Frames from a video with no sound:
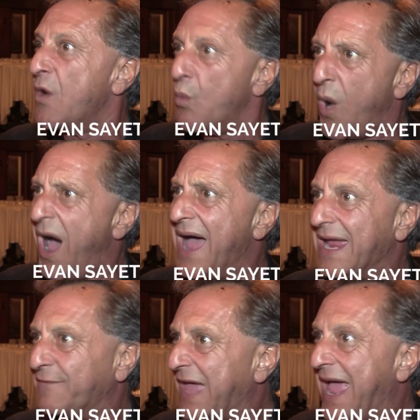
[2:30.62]
Why?
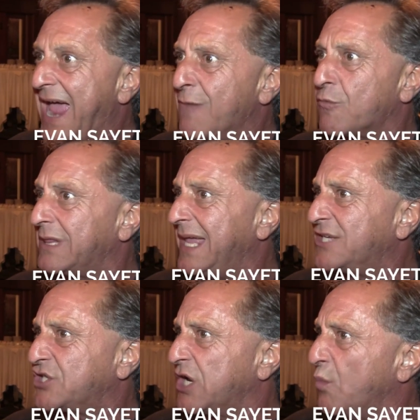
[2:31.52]
If they hate
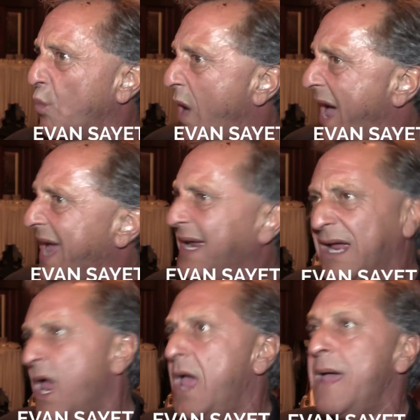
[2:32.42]
religion, why?